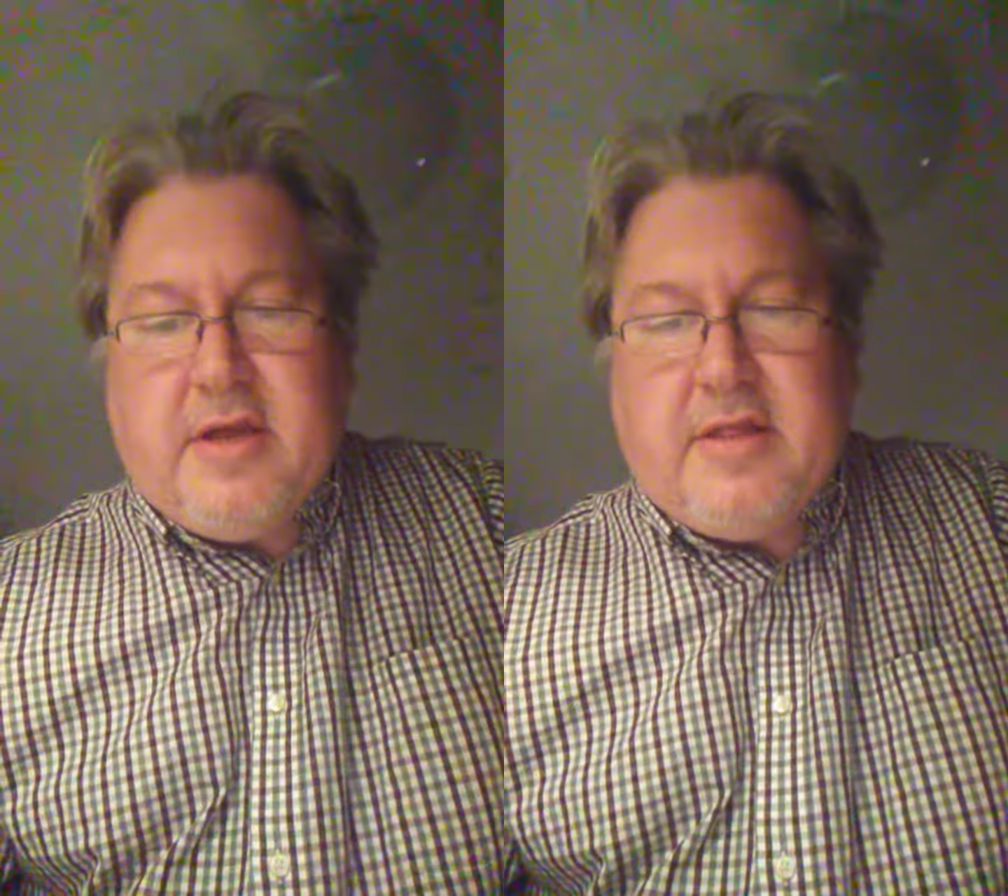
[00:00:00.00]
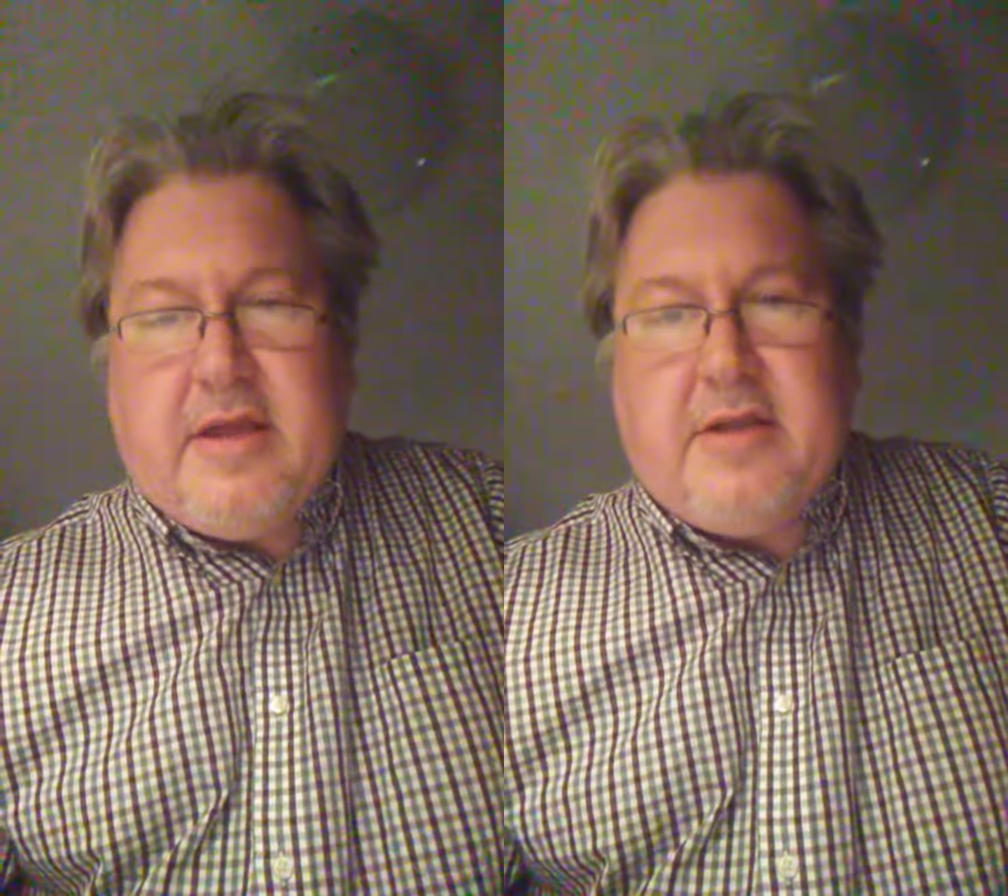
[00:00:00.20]

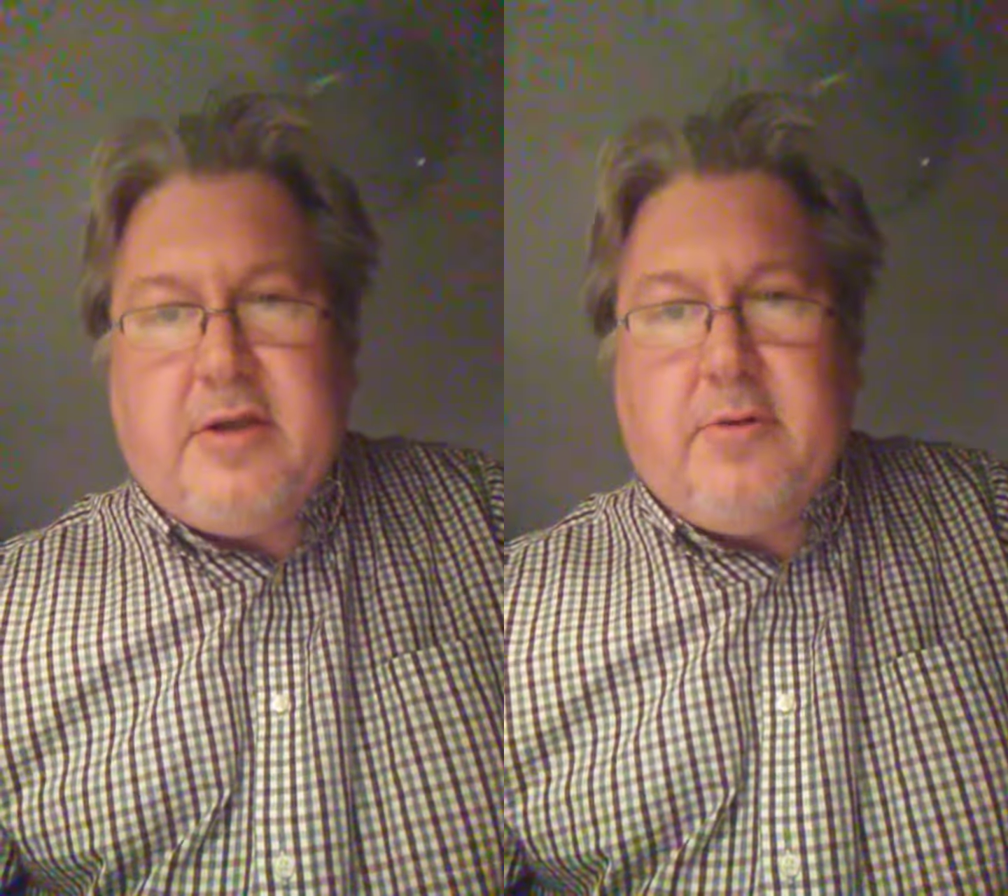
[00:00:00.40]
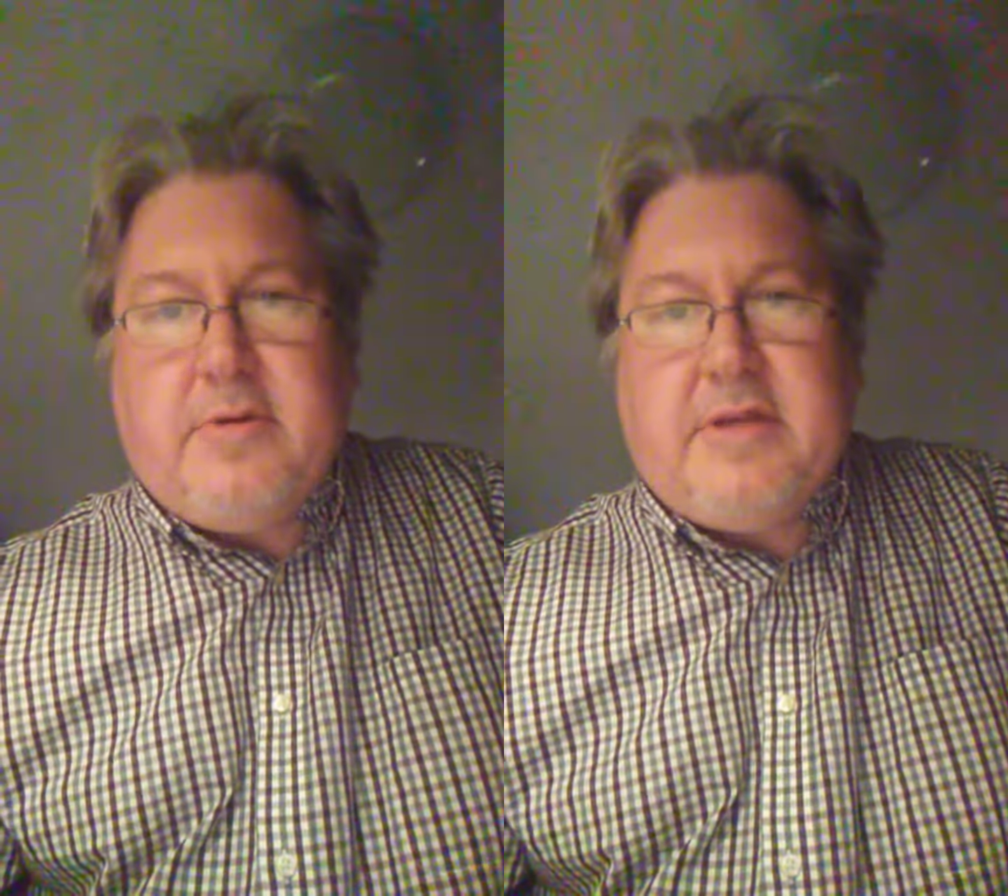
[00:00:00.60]
they
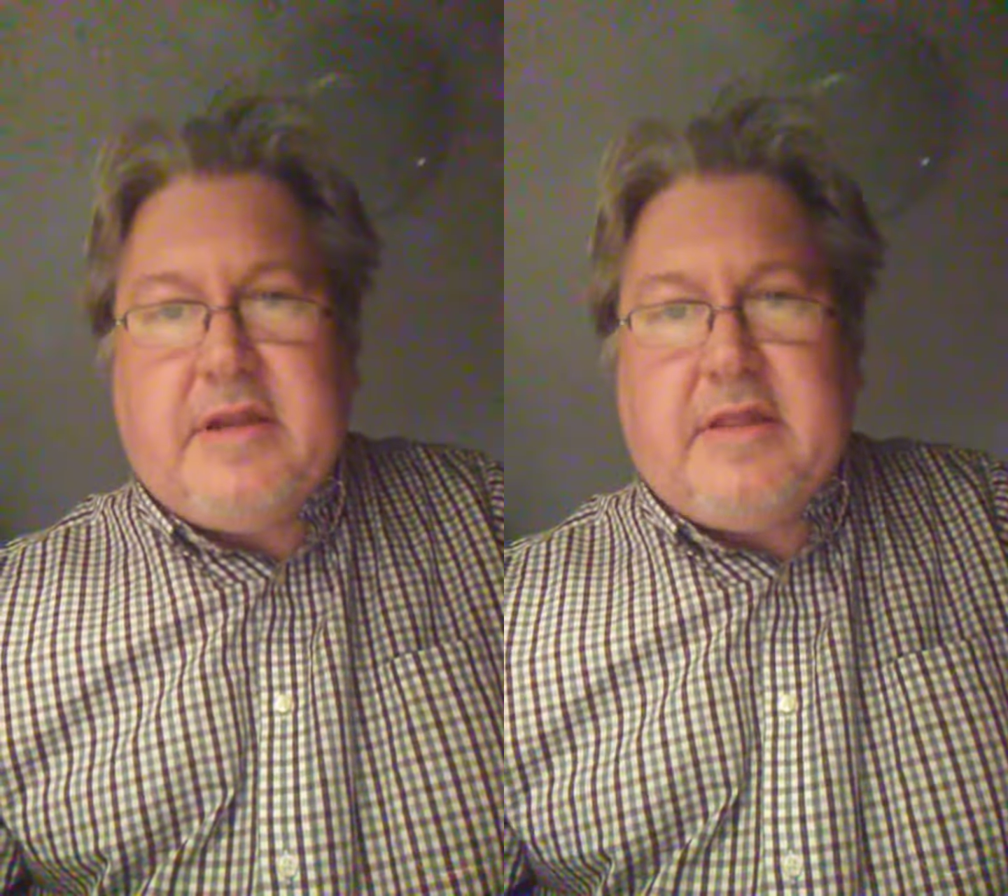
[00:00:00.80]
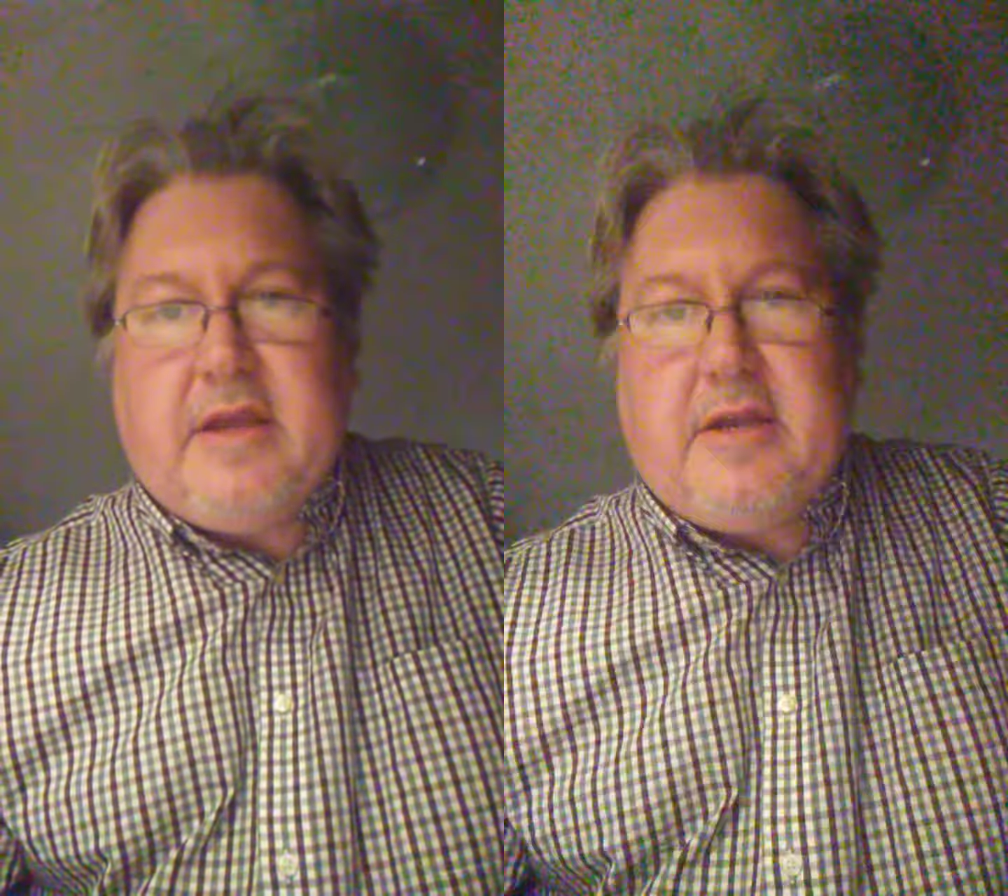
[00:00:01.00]
don't
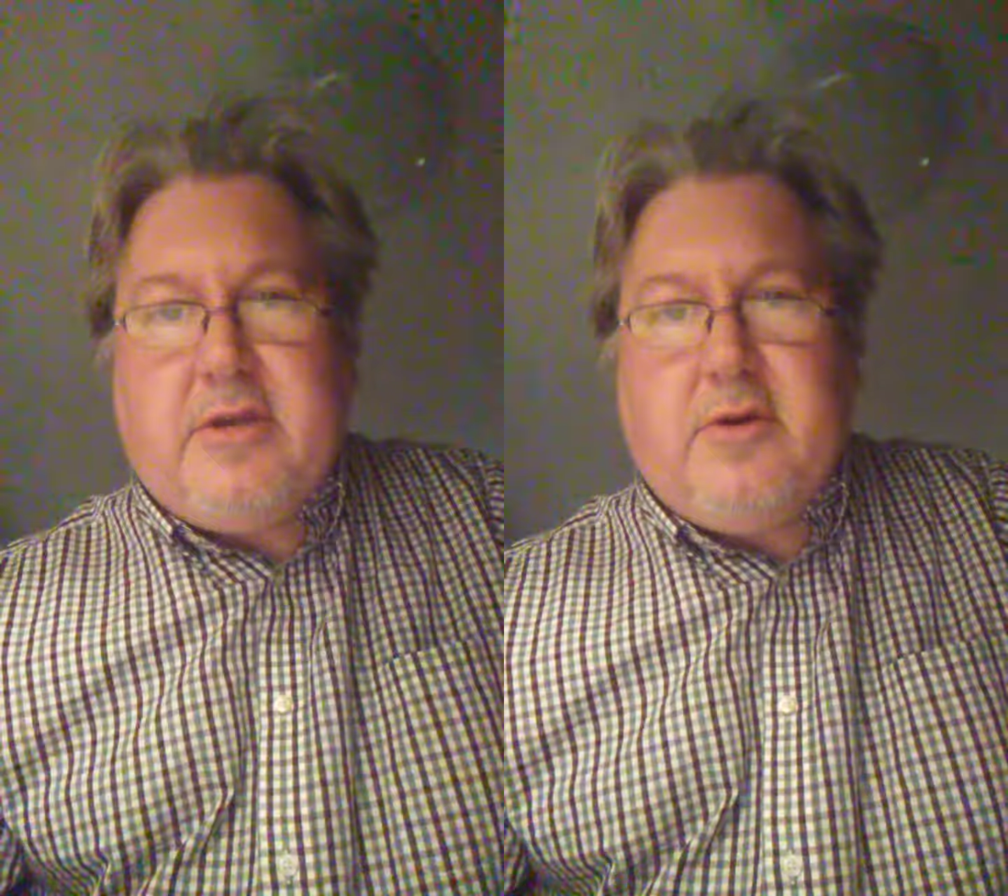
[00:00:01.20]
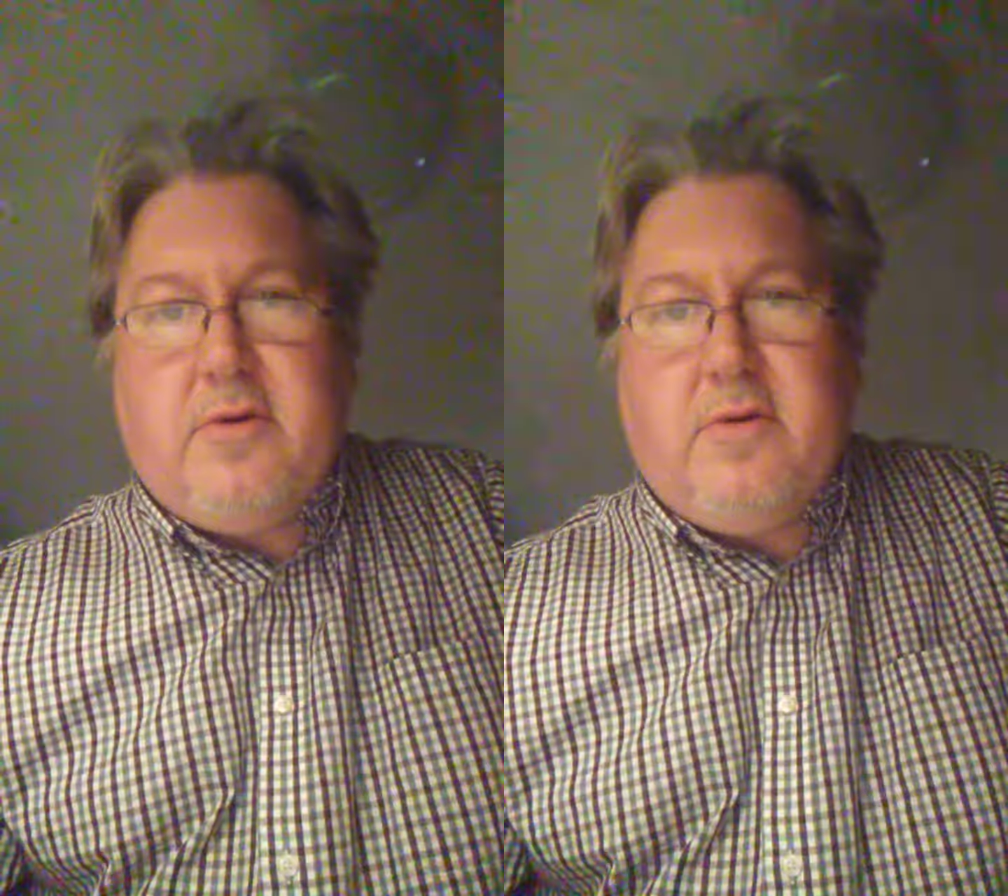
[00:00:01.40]
and they
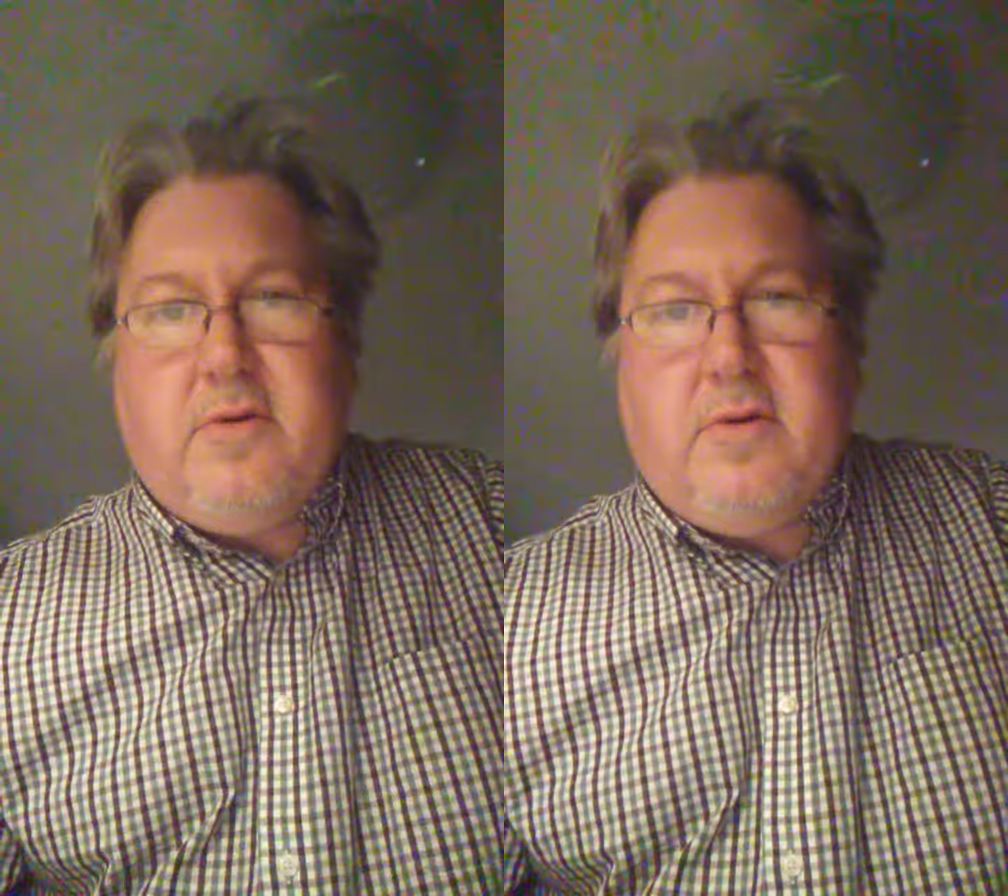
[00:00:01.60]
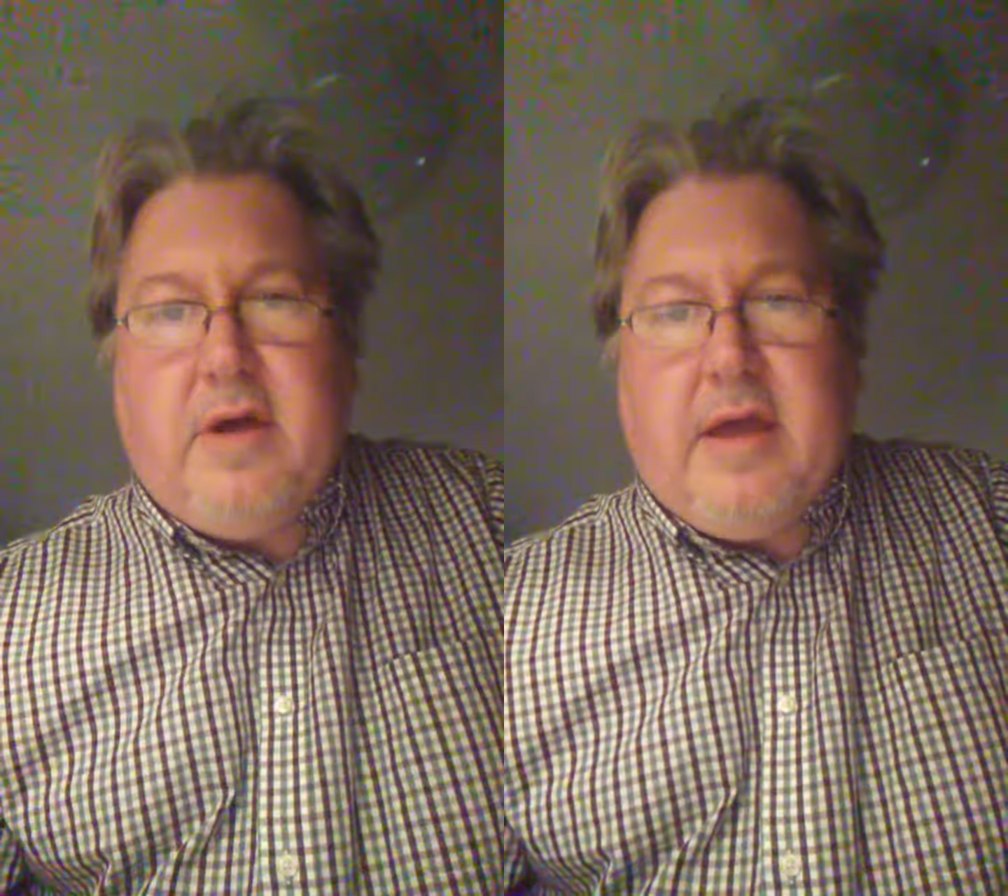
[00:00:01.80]

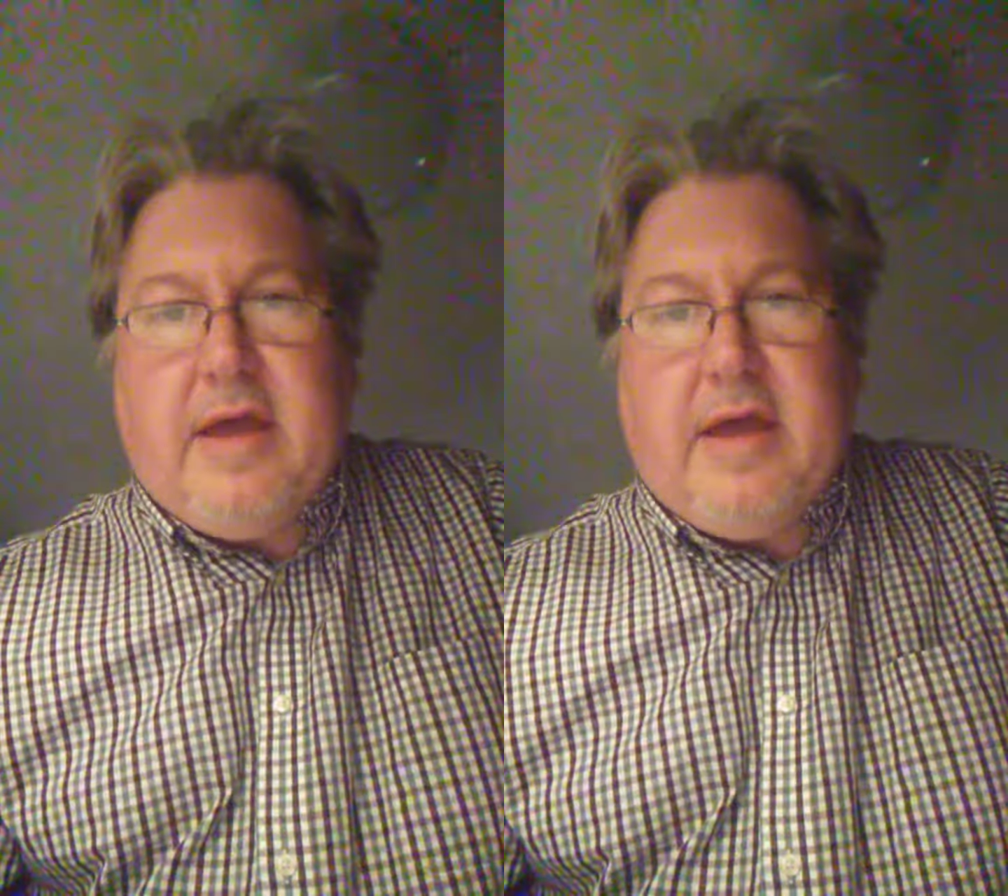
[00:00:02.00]
do,